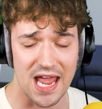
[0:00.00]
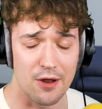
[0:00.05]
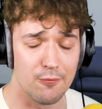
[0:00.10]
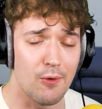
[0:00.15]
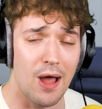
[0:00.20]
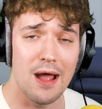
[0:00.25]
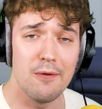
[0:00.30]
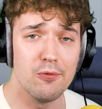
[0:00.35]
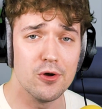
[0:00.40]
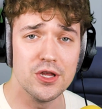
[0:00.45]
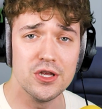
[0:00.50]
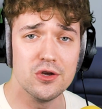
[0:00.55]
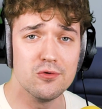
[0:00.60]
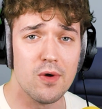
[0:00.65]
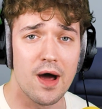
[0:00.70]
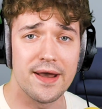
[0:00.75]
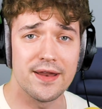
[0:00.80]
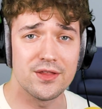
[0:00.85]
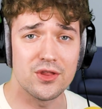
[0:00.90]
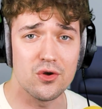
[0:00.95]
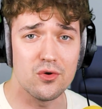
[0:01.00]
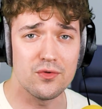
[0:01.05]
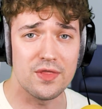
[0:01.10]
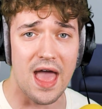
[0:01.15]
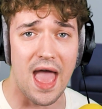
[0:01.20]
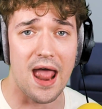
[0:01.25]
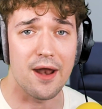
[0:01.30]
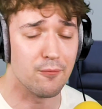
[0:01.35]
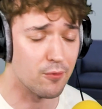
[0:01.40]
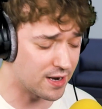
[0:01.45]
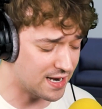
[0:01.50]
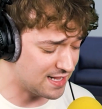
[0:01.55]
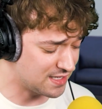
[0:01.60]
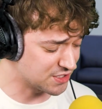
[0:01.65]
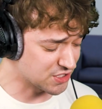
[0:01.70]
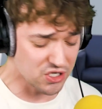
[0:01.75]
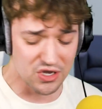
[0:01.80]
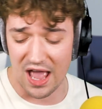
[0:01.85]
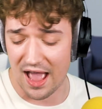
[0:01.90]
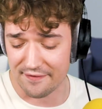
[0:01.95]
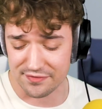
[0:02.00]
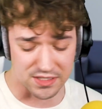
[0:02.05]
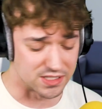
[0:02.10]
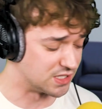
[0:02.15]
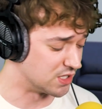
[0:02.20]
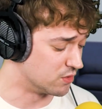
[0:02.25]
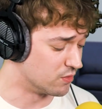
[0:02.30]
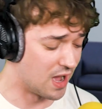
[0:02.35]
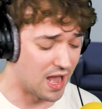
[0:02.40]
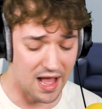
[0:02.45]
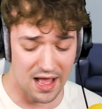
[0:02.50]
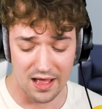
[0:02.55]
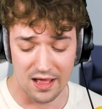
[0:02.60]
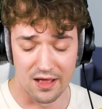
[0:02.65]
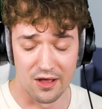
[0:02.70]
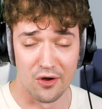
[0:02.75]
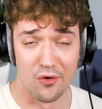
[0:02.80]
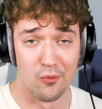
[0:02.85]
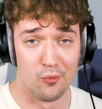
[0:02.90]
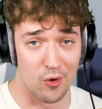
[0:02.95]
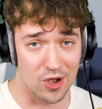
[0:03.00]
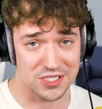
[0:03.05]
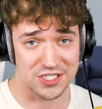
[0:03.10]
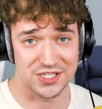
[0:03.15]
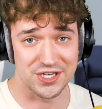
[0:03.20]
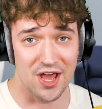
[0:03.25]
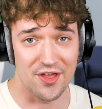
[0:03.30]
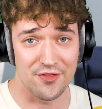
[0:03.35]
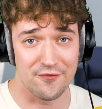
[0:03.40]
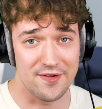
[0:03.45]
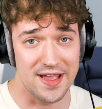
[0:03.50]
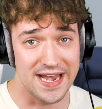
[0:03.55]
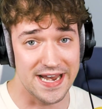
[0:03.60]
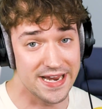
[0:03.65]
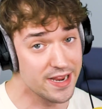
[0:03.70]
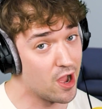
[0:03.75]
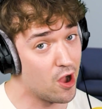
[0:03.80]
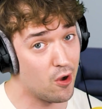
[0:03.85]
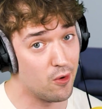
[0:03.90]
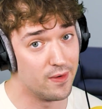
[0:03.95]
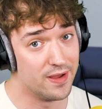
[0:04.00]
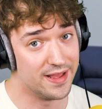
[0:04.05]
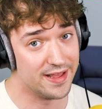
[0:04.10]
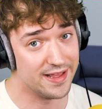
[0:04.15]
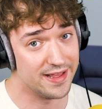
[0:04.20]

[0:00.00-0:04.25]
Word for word: And why wouldn't you want to do that? What else do you have to do, huh? watch another video.